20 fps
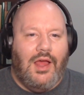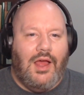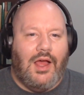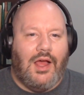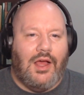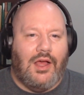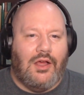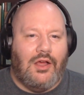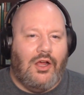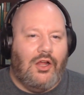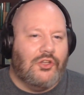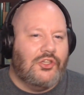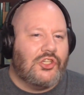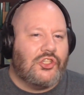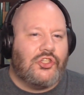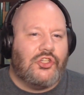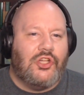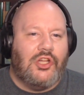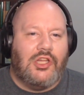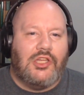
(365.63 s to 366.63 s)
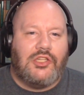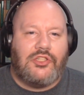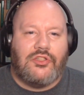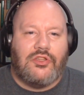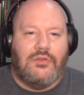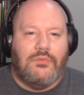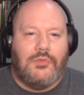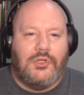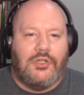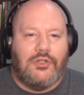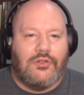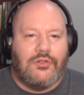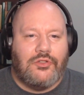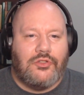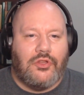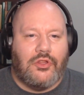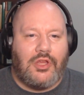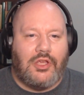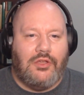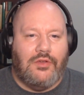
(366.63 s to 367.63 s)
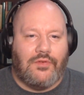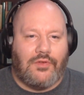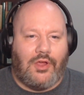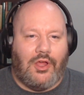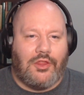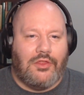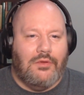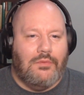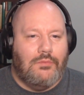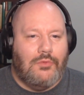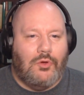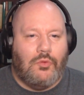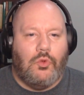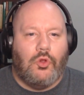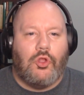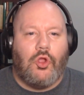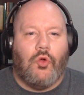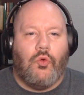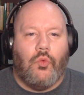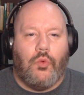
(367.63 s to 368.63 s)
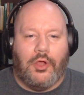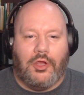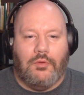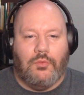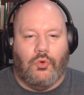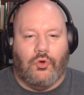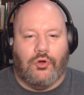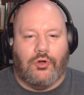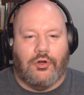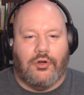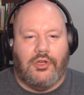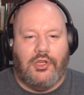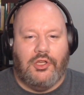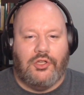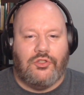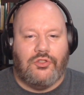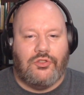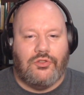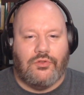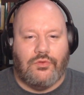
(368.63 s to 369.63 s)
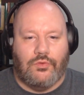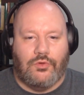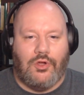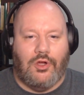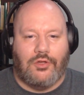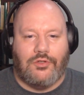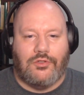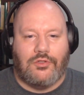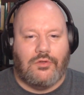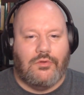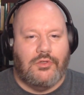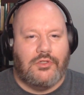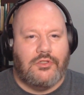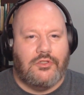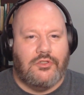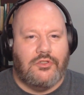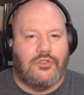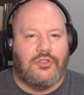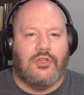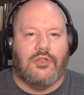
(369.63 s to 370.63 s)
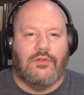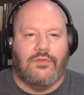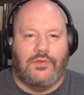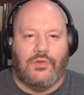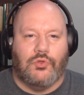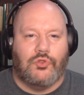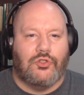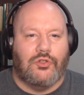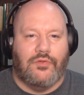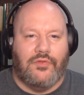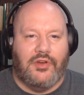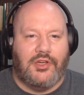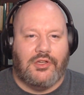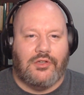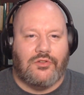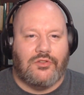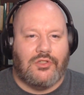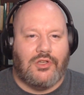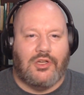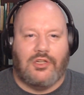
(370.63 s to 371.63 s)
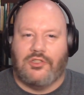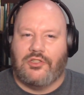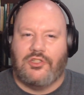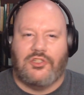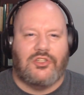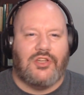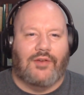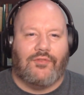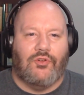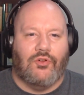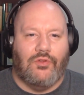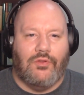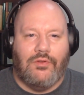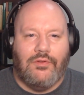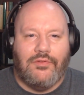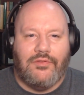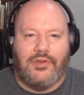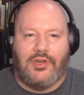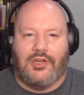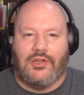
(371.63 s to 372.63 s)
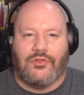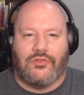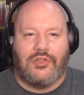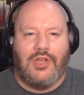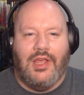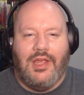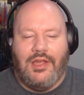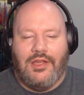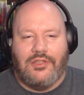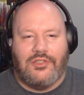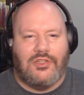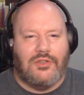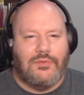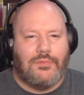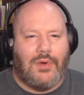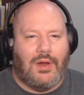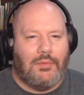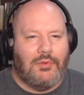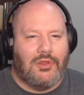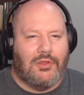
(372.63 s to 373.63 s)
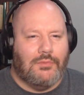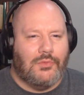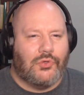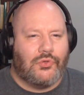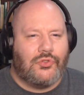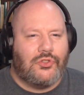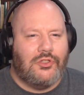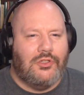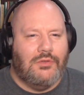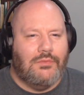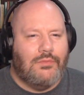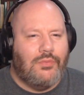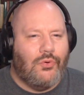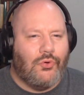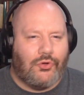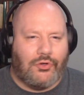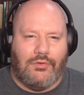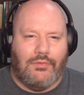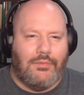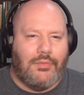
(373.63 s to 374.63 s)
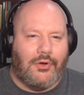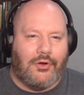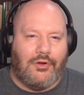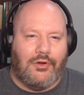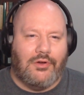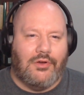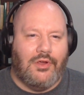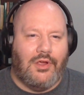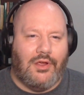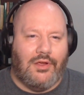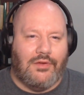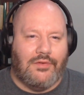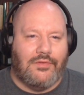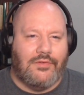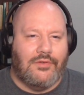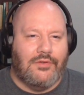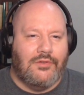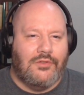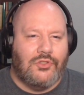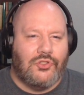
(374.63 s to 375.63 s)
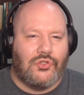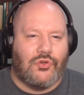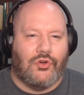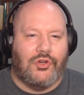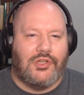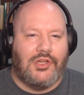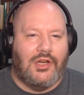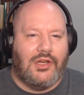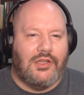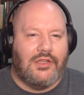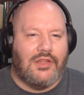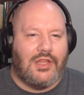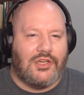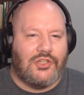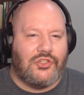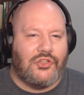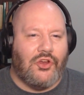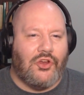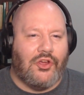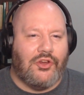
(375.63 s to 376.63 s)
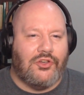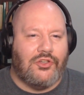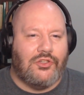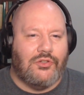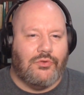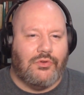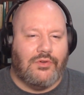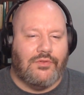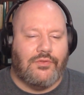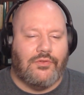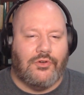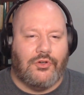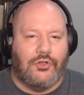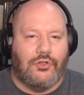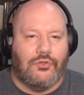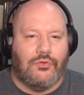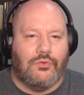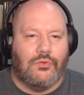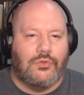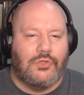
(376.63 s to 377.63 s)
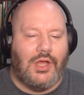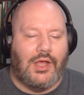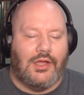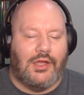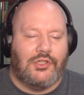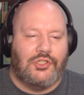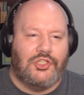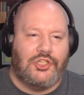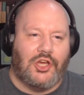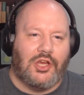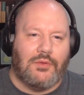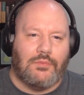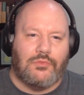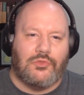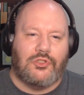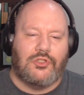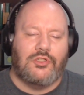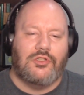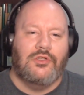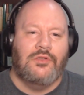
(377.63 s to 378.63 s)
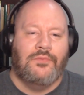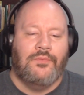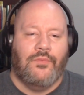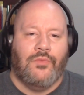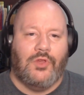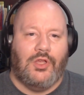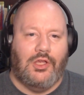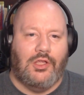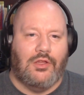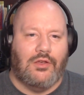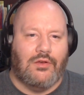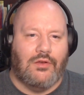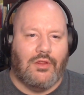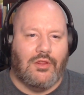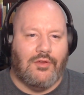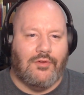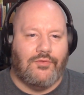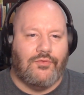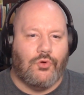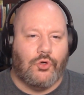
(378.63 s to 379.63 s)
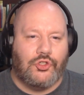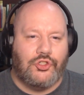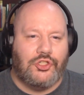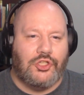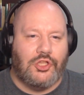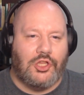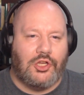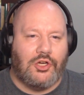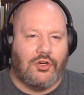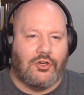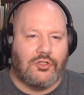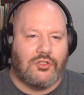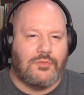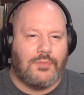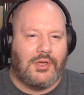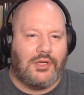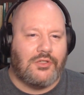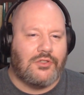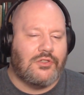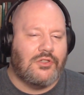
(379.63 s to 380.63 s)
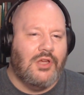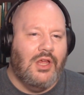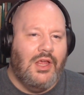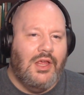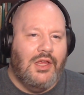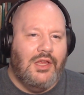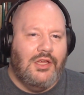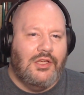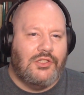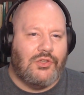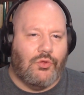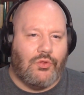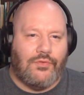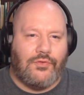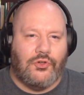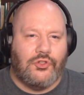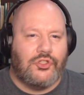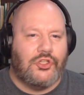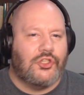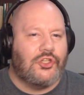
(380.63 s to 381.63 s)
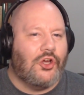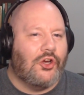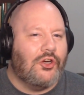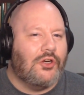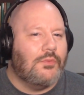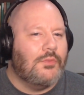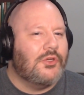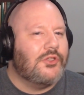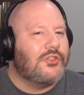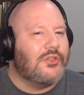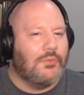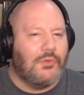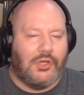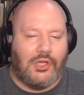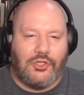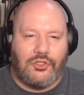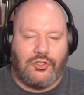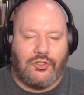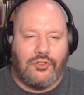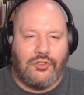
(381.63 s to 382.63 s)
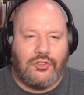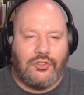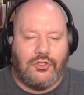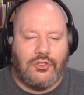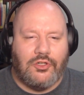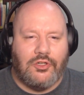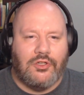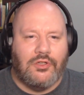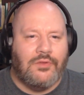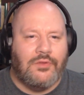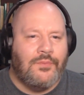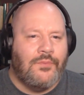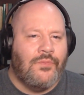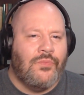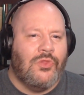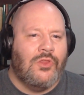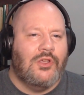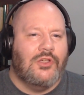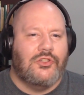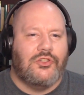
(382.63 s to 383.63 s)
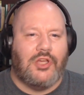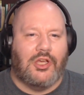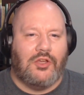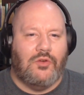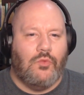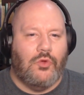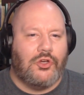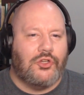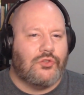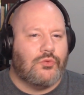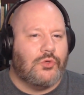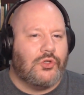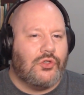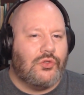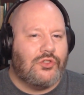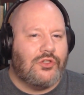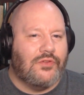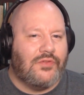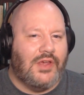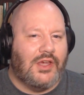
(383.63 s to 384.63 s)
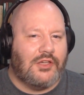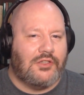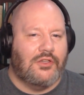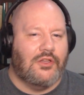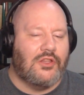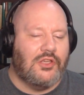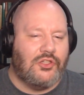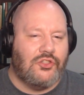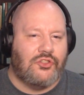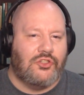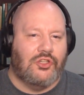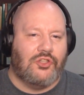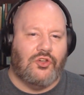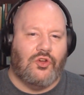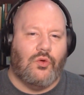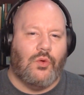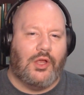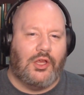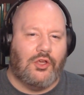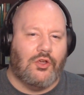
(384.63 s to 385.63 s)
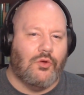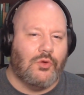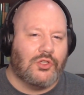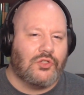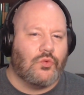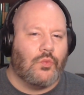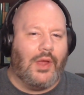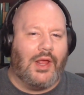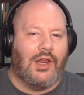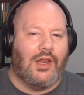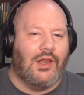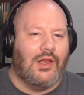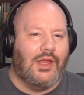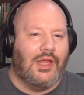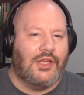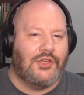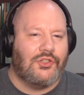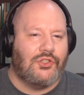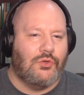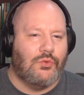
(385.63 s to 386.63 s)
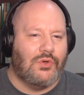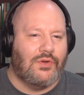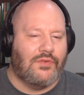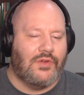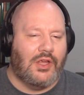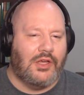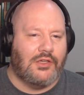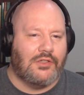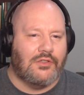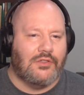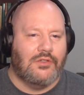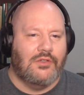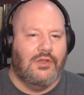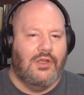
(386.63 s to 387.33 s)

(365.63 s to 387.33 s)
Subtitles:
I'll just list them here so that you've got them, but we'll go way more into consequences in future videos, like several videos. This is probably the most important part of storytelling that is not intuitive for new GMs in the Forged in the Dark space. So the first is harm, someone gets hurt. Second one is reduced effect. Things didn't quite go as well as you would have liked.